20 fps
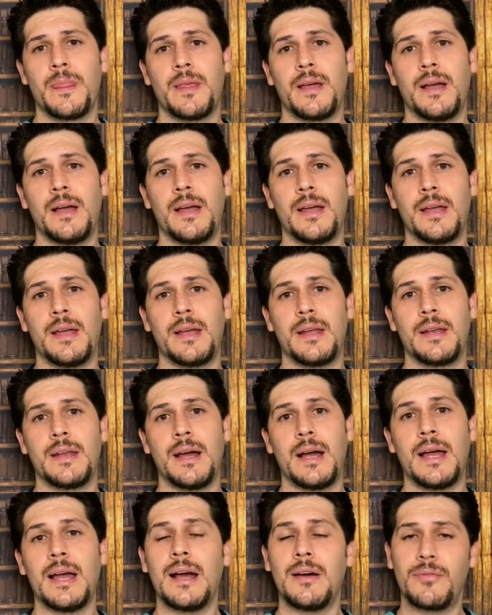and
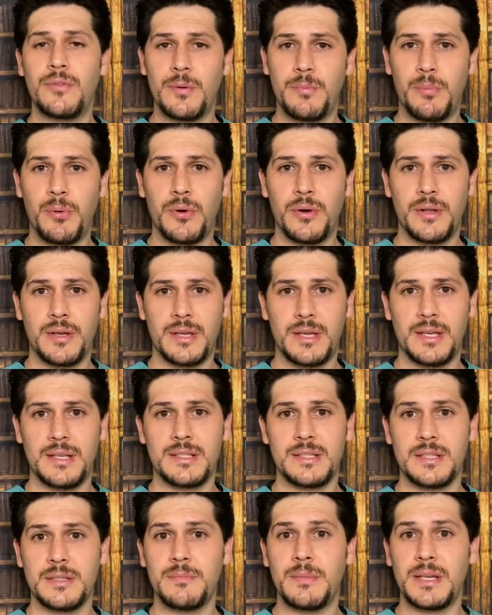I have reported
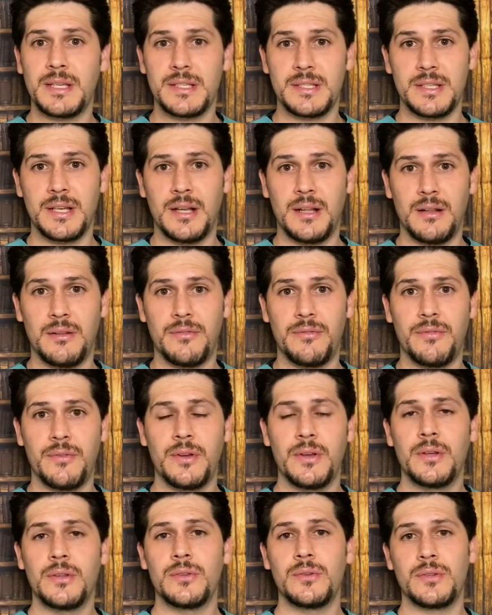cases myself
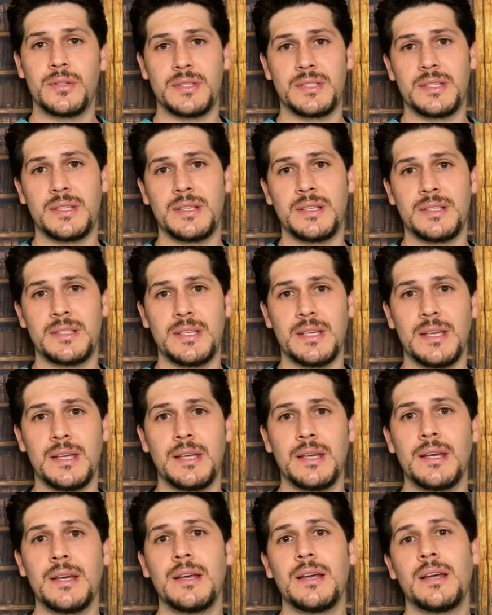to the CDC.